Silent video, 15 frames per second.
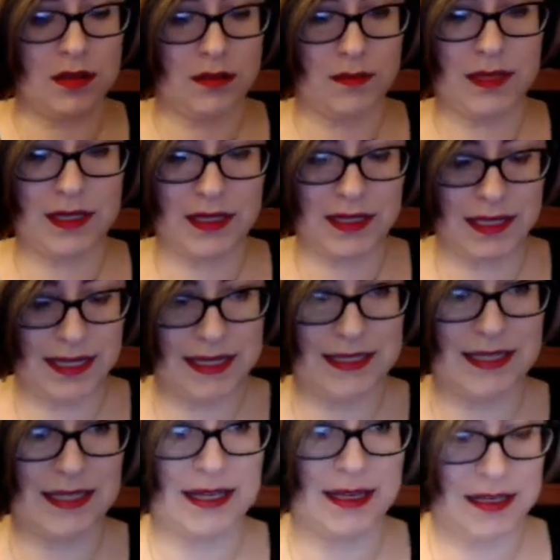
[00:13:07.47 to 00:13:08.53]
But like I
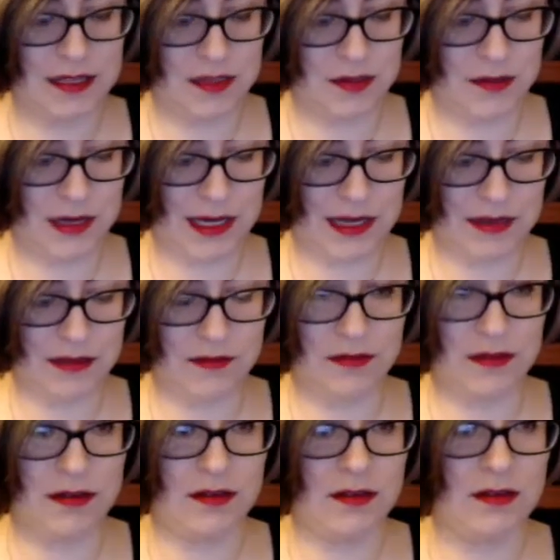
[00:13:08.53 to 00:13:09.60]
said, I do have
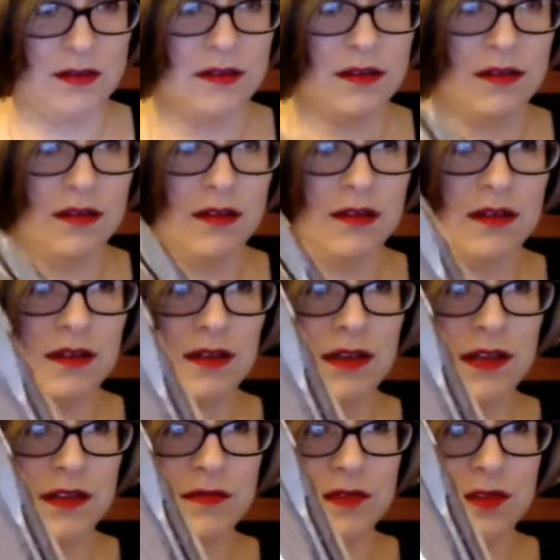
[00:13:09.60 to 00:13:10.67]
a
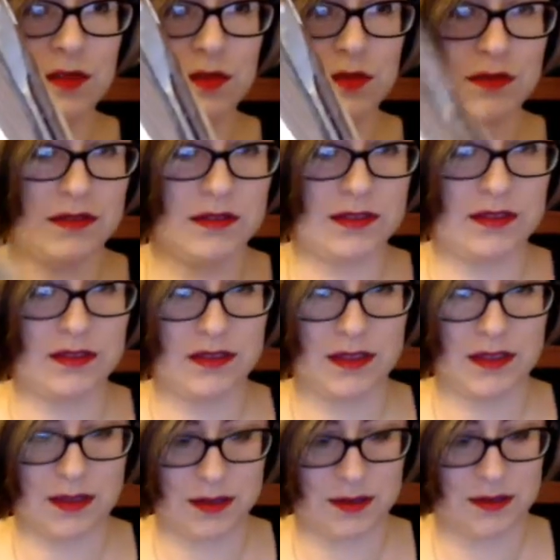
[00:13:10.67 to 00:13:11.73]
lot of tools,
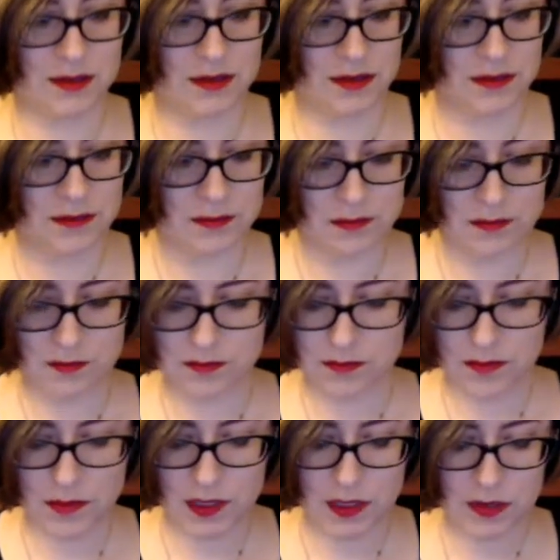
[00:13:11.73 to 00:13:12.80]
so
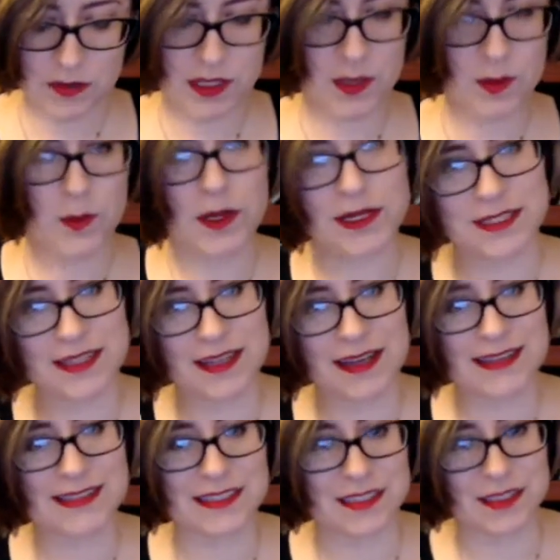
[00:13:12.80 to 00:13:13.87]
losing one is
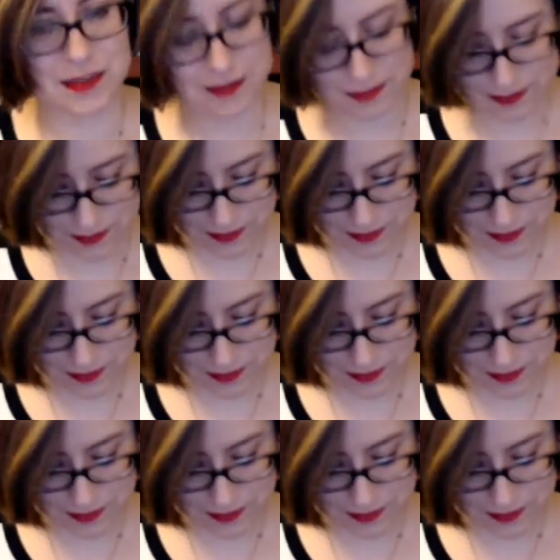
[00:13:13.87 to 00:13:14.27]
not such a